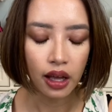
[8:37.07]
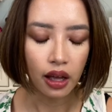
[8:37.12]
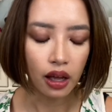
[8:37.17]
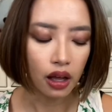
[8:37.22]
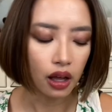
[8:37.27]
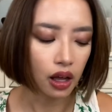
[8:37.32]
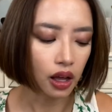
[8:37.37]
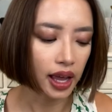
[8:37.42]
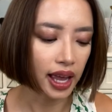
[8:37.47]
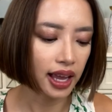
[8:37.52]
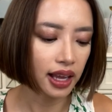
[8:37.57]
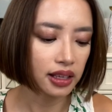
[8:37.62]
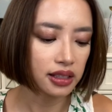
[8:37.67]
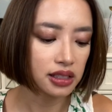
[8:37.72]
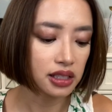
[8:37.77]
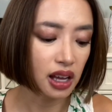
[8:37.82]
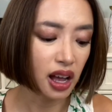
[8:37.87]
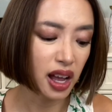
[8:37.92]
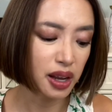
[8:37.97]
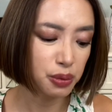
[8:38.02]
Uh,
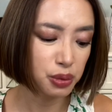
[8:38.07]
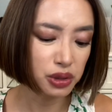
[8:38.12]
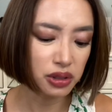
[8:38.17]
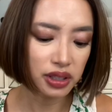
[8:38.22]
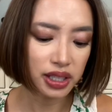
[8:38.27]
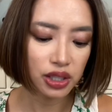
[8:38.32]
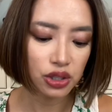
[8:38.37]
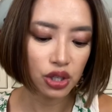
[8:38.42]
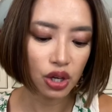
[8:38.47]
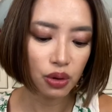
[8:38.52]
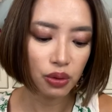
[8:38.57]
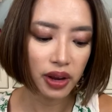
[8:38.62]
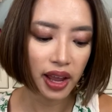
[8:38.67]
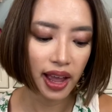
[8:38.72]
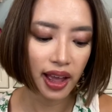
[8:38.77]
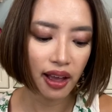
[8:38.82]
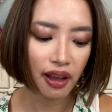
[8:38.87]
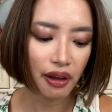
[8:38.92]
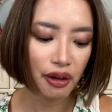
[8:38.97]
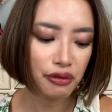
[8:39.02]
and I really don't
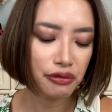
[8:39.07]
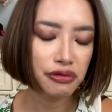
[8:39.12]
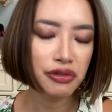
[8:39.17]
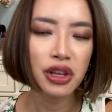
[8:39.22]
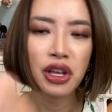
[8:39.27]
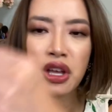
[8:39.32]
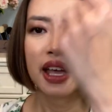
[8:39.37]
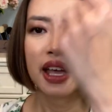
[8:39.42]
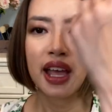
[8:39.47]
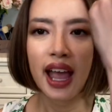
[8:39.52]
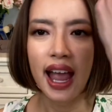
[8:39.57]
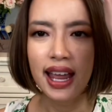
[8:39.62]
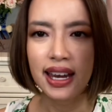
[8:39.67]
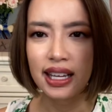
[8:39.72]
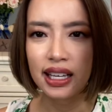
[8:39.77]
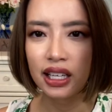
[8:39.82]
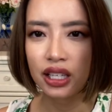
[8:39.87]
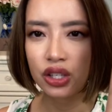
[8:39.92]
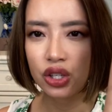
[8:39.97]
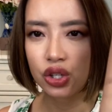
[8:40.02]
have
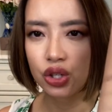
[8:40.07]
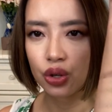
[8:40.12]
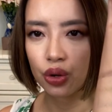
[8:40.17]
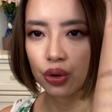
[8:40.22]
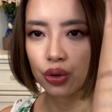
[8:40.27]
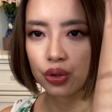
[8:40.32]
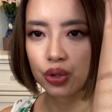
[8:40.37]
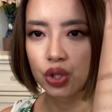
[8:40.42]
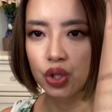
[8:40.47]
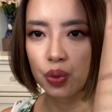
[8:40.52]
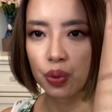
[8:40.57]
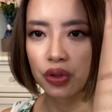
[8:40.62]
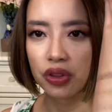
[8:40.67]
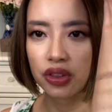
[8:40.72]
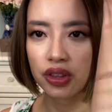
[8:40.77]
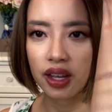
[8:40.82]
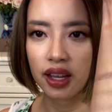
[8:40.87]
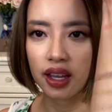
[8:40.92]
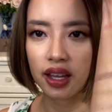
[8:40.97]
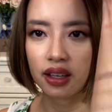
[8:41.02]
any concerns
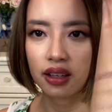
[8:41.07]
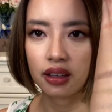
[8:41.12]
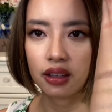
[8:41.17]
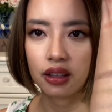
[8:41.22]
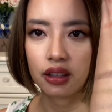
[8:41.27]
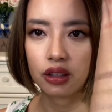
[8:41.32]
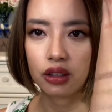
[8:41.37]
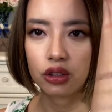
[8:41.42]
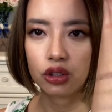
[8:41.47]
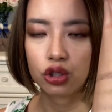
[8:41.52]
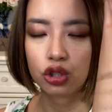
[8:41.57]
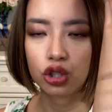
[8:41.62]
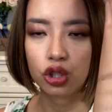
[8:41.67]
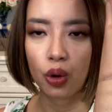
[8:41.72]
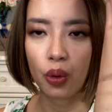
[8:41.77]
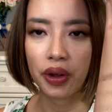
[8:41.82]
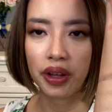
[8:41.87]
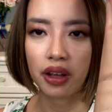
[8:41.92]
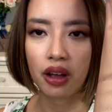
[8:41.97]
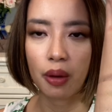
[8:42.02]
with it
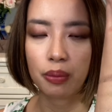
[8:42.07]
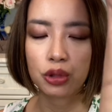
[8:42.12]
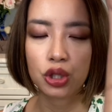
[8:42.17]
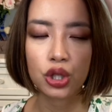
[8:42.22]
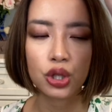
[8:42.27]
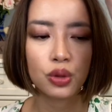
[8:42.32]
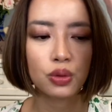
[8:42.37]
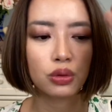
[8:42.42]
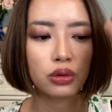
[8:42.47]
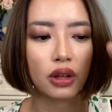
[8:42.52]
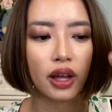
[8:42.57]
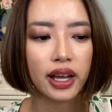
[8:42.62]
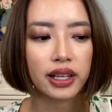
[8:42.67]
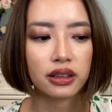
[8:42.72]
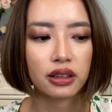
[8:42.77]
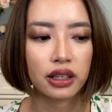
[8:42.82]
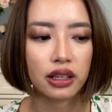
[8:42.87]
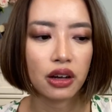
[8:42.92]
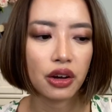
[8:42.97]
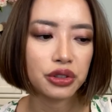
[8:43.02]
showing up too
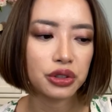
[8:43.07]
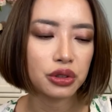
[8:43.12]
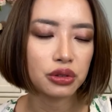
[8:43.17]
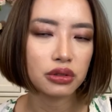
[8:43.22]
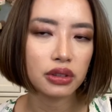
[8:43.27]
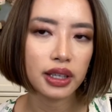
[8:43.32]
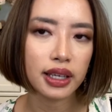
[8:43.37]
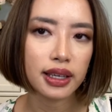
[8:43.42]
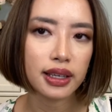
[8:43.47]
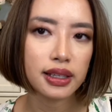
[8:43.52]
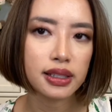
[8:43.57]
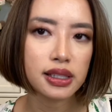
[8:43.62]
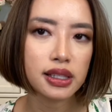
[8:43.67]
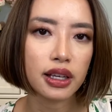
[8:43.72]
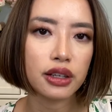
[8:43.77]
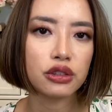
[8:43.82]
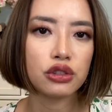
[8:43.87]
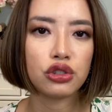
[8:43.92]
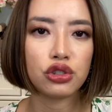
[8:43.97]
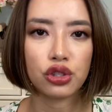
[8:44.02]
lightly on your lids.
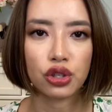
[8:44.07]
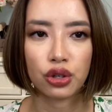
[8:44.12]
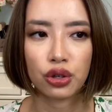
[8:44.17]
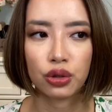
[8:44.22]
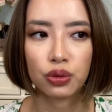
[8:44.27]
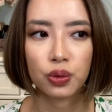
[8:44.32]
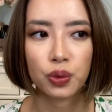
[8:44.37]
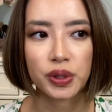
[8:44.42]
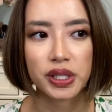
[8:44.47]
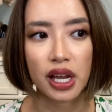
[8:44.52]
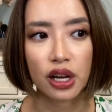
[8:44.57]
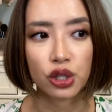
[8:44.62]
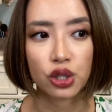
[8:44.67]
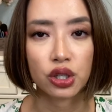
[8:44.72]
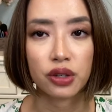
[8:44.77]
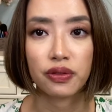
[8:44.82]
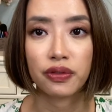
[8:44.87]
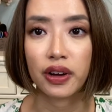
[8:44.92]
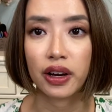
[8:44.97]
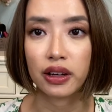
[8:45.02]
Like Dune was
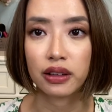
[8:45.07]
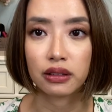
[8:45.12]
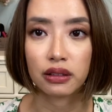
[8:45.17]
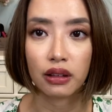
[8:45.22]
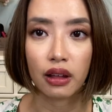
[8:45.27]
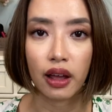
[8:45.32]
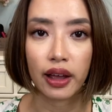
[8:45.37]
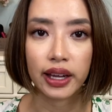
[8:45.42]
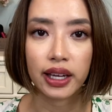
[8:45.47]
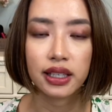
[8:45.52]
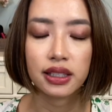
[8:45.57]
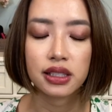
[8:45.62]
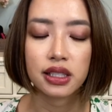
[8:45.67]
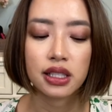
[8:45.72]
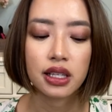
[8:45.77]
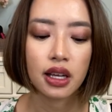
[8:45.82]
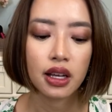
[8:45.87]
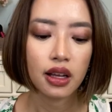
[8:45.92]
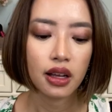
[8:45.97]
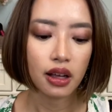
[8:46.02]
actually very light
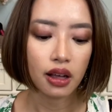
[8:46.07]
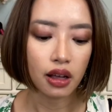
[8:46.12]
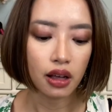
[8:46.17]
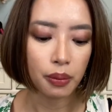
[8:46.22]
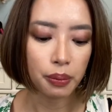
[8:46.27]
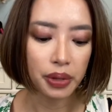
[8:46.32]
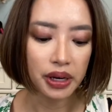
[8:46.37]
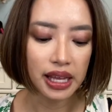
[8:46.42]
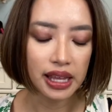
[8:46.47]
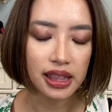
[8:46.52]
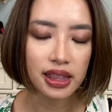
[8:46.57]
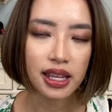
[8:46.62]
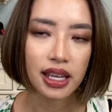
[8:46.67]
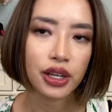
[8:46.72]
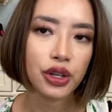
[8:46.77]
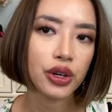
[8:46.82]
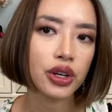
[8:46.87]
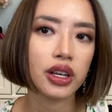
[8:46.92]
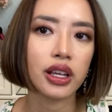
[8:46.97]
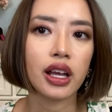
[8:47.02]
um, but I
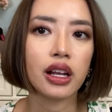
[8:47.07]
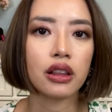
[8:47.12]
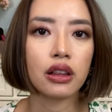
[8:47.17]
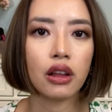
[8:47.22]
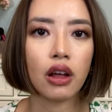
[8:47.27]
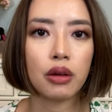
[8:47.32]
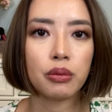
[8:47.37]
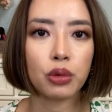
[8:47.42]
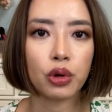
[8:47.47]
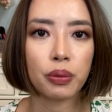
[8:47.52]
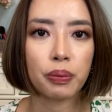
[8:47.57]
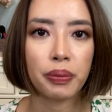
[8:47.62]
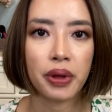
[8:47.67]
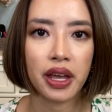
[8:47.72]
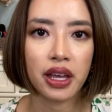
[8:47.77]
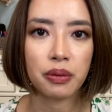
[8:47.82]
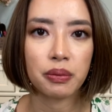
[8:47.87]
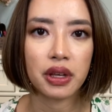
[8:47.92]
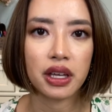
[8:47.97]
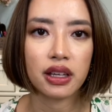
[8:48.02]
think you're gonna get a lot more
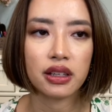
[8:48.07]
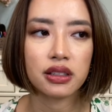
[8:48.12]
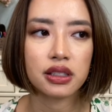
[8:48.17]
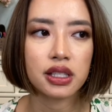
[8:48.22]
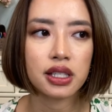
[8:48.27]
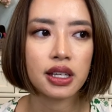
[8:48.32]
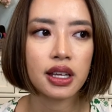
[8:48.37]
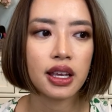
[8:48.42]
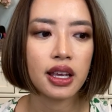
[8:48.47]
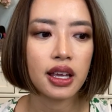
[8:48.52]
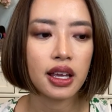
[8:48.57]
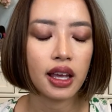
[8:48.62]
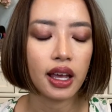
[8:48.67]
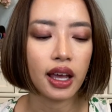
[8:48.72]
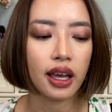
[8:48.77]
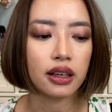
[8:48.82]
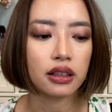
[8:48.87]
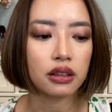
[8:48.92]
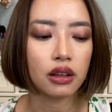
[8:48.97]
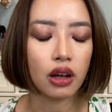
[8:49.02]
pigment
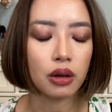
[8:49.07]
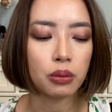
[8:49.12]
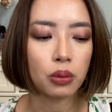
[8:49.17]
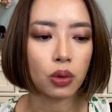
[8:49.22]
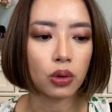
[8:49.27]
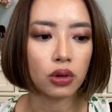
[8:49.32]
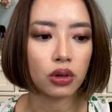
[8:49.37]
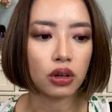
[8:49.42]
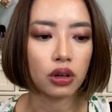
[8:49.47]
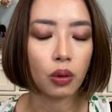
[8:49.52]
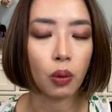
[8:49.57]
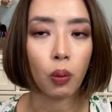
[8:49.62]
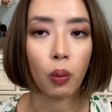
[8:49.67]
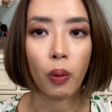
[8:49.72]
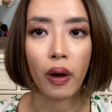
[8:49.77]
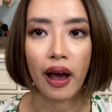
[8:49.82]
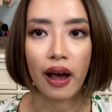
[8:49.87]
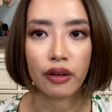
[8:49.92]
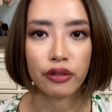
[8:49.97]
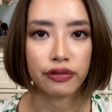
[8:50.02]
and a lot more
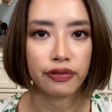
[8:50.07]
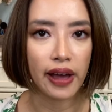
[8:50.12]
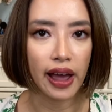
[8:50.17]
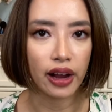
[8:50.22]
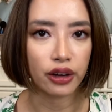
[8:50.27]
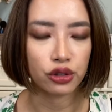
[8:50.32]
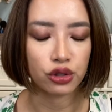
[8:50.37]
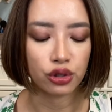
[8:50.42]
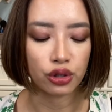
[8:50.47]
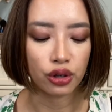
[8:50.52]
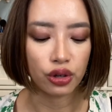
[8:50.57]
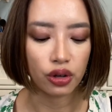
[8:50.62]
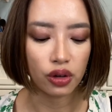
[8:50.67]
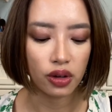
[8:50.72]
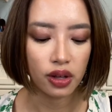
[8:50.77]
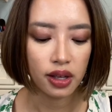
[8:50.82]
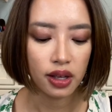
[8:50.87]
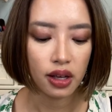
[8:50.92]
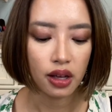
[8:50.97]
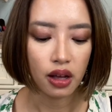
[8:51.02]
wow factor
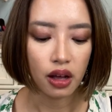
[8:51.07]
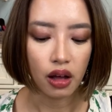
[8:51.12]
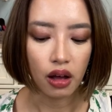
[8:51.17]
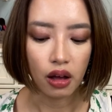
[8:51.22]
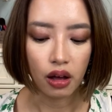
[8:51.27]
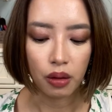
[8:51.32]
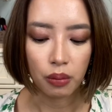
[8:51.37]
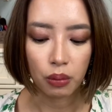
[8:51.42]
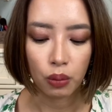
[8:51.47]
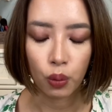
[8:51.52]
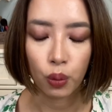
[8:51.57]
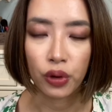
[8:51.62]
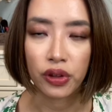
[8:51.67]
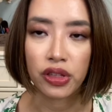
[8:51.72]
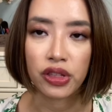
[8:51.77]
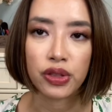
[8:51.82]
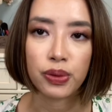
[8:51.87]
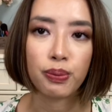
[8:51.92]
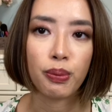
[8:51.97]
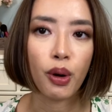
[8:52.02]
um,
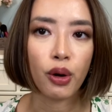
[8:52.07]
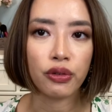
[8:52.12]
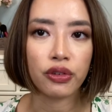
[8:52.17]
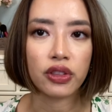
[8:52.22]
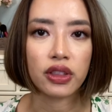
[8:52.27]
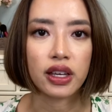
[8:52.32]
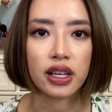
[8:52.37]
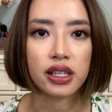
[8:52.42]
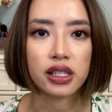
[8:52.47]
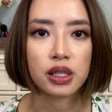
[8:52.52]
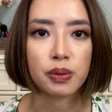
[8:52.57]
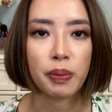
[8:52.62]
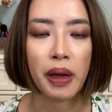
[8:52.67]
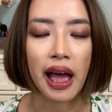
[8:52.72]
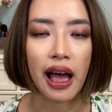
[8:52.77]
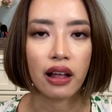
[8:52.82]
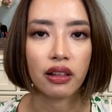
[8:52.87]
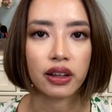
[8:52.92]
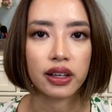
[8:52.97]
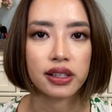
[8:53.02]
with both of these
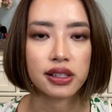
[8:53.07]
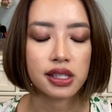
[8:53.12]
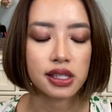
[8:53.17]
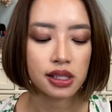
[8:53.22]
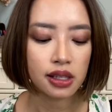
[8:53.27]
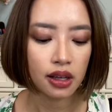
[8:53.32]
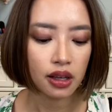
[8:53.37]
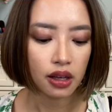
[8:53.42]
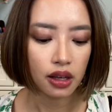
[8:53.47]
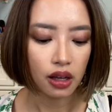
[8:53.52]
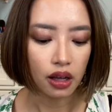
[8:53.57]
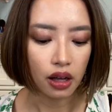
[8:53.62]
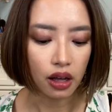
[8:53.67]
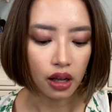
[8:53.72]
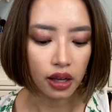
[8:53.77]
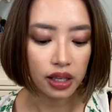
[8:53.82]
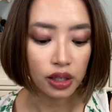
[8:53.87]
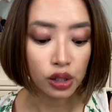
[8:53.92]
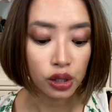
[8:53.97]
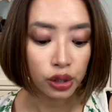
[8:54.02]
palettes,
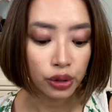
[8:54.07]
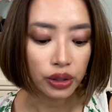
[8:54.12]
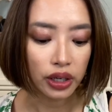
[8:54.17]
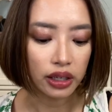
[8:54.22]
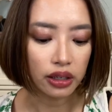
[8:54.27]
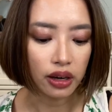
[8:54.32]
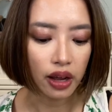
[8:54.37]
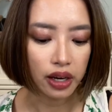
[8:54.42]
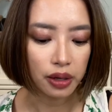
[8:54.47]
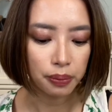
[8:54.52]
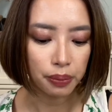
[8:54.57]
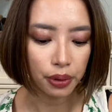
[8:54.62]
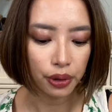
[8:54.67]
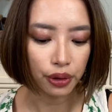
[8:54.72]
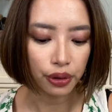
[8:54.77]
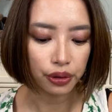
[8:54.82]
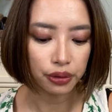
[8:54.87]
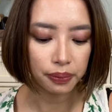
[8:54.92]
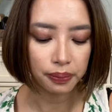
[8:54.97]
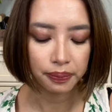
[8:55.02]
uh, including
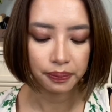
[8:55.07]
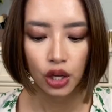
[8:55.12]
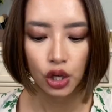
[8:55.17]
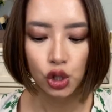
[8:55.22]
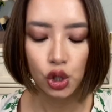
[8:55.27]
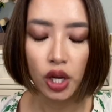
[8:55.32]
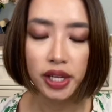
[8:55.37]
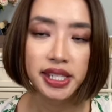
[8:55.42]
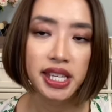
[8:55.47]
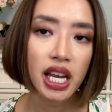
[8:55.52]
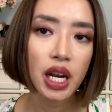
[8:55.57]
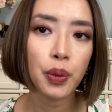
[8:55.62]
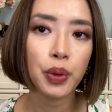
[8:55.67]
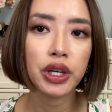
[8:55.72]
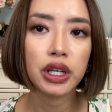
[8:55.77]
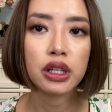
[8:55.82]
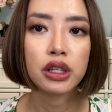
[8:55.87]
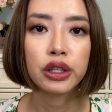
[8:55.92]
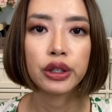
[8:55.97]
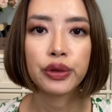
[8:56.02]
Nightbird. So I said I would
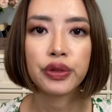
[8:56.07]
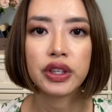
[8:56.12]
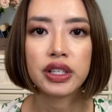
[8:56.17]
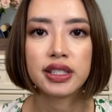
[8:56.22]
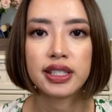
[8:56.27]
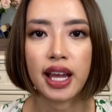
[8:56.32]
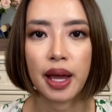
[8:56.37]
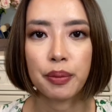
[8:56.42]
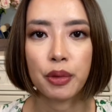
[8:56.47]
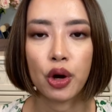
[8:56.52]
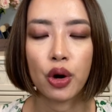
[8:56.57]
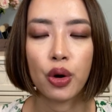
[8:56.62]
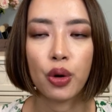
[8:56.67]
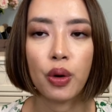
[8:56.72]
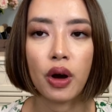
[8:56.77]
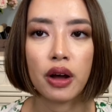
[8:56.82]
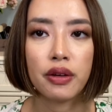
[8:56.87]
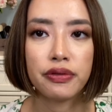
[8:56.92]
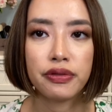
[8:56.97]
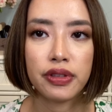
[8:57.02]
include the demo
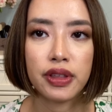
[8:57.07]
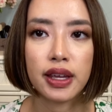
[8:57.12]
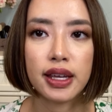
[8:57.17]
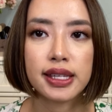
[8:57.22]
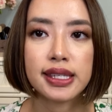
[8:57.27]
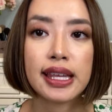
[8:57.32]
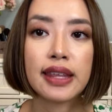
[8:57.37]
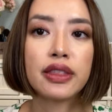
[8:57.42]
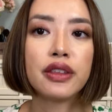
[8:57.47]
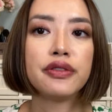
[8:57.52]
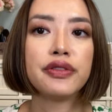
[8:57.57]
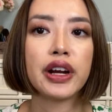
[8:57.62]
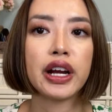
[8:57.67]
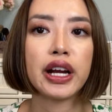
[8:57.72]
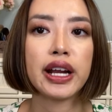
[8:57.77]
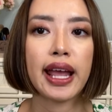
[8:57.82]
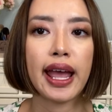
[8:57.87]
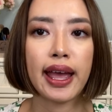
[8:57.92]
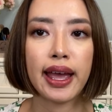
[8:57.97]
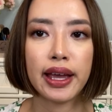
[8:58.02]
of this at the
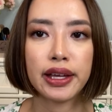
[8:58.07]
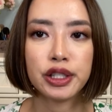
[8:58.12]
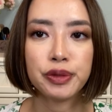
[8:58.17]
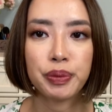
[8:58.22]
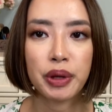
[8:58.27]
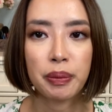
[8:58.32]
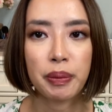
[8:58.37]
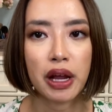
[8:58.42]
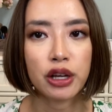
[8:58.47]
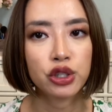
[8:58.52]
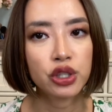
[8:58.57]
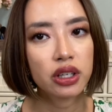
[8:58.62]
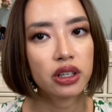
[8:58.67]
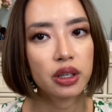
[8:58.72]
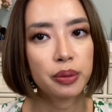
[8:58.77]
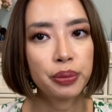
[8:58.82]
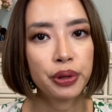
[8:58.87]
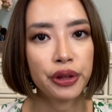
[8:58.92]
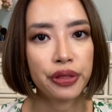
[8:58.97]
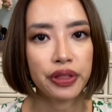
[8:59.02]
very end, but I'm actually
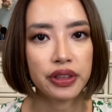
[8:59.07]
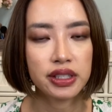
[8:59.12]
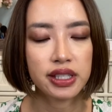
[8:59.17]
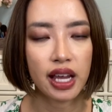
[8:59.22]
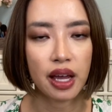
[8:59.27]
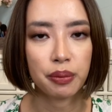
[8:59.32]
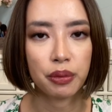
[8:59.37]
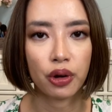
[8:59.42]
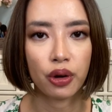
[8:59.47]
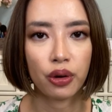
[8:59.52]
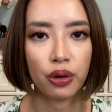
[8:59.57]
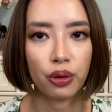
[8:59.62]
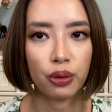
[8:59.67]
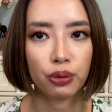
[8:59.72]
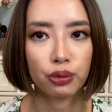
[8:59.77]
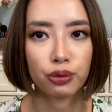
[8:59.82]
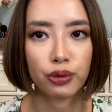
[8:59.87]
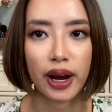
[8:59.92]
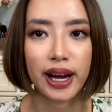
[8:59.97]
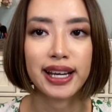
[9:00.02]
gonna put the
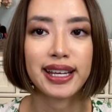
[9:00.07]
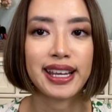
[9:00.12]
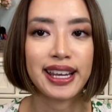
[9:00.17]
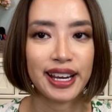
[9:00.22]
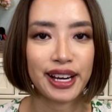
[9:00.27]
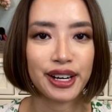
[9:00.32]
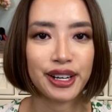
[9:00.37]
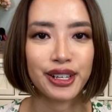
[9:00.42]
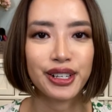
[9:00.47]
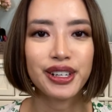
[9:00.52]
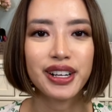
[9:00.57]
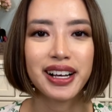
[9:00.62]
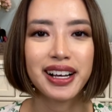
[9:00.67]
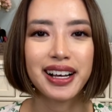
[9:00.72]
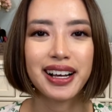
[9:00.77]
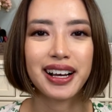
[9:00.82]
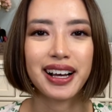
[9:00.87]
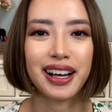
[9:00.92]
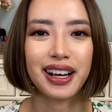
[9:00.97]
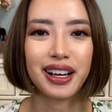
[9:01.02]
demo right here
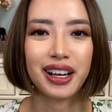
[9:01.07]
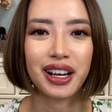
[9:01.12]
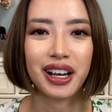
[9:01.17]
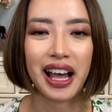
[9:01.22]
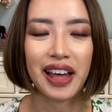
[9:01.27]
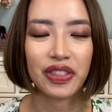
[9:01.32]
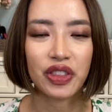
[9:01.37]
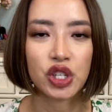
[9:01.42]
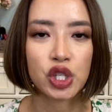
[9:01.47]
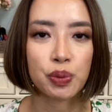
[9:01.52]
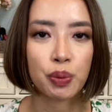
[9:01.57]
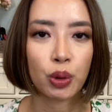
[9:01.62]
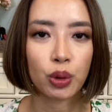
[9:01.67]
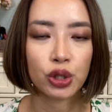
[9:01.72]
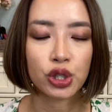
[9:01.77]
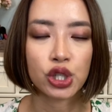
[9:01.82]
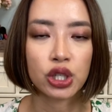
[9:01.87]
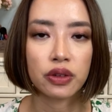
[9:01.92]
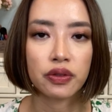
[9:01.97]
uh, at this portion